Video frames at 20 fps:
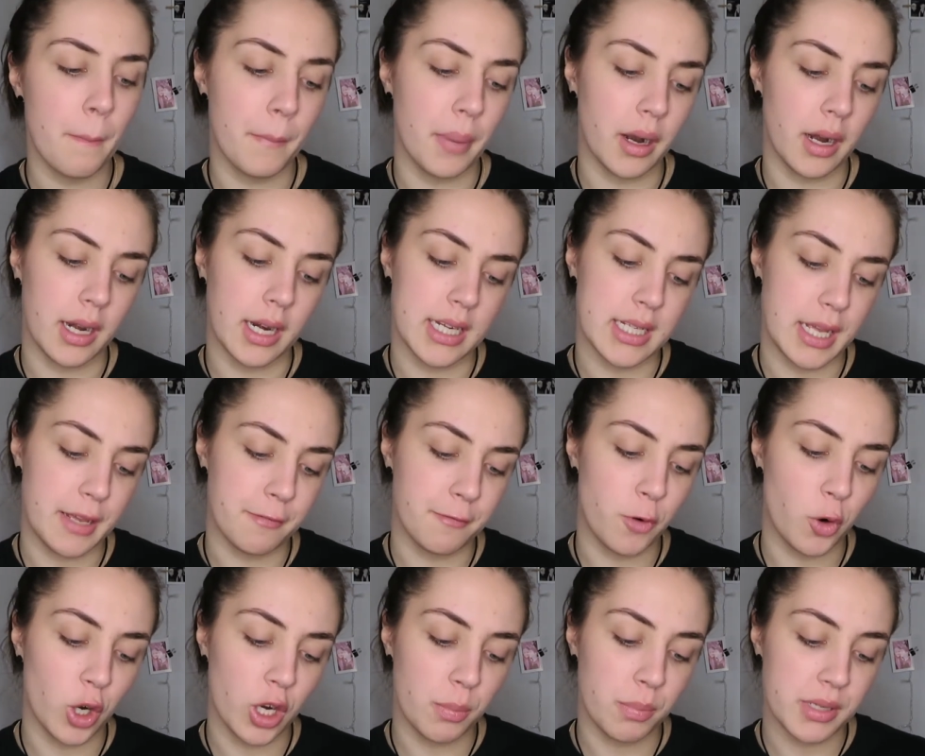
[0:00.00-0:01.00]
but it is a
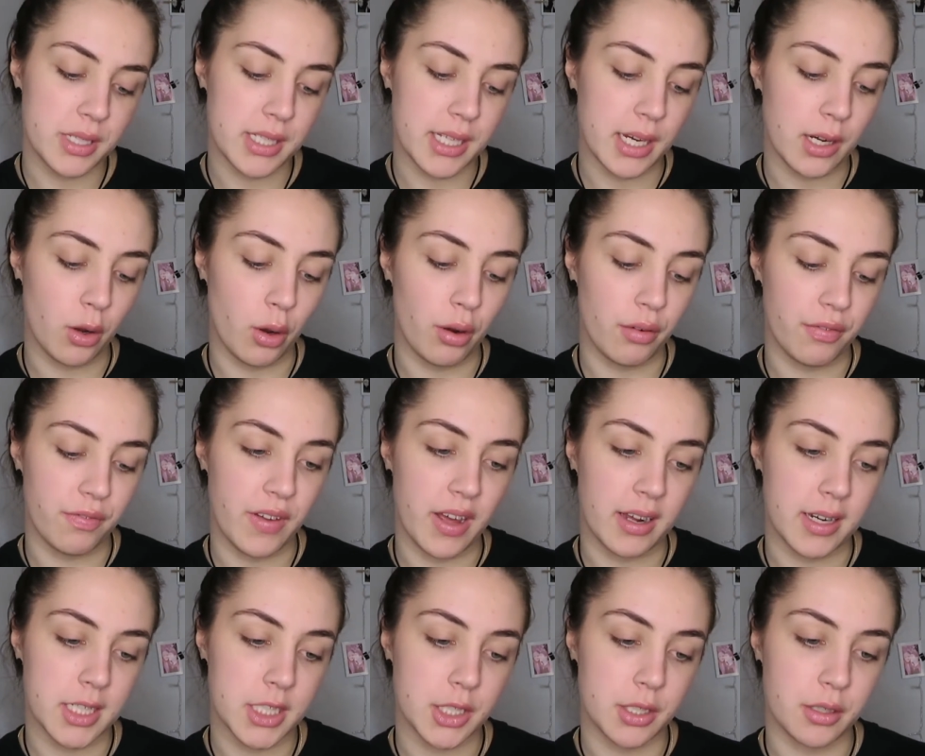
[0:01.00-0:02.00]
40% off
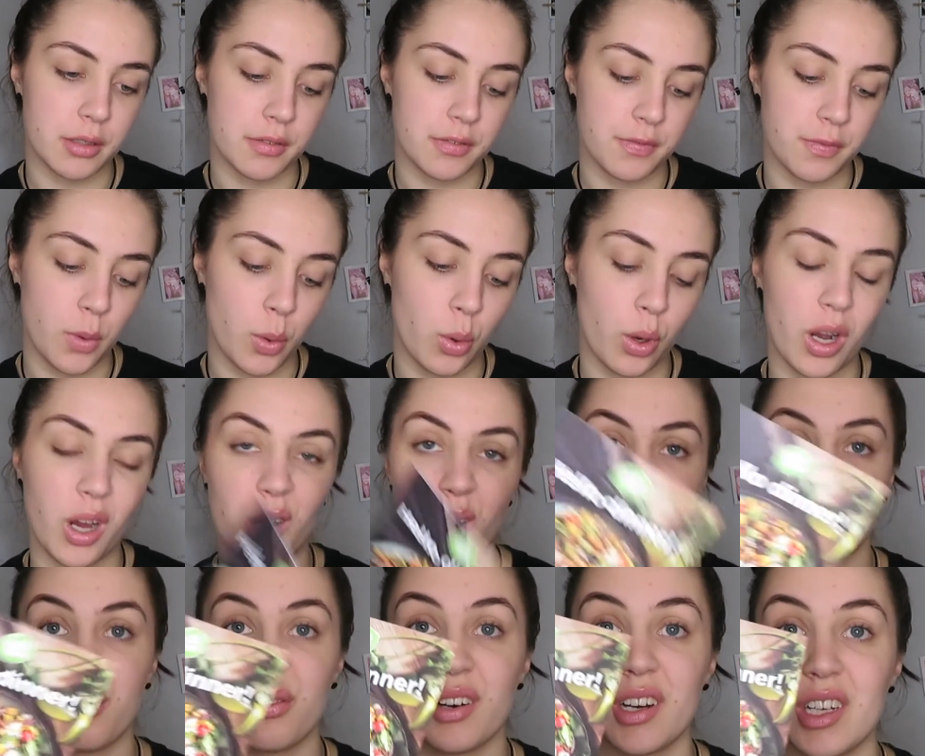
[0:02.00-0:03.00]
voucher for
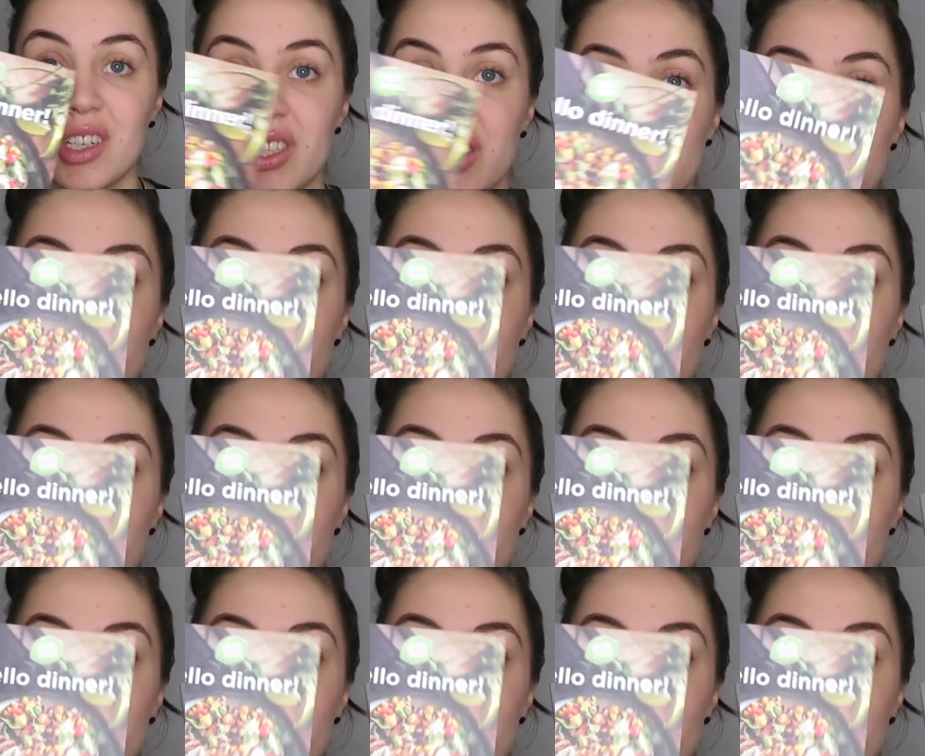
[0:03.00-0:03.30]
HelloFresh.